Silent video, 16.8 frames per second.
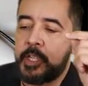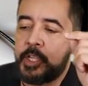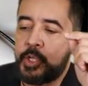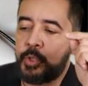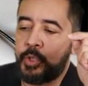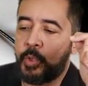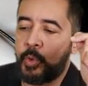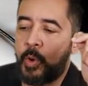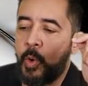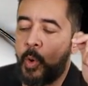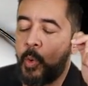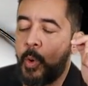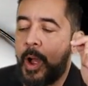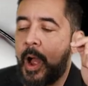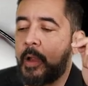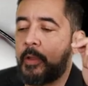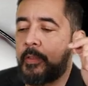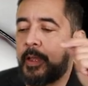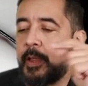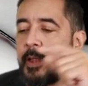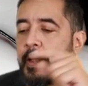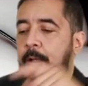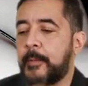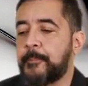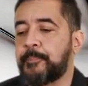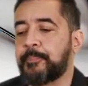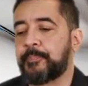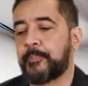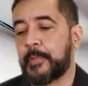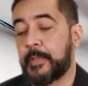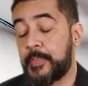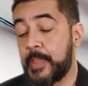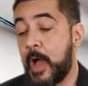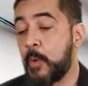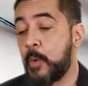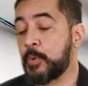You go now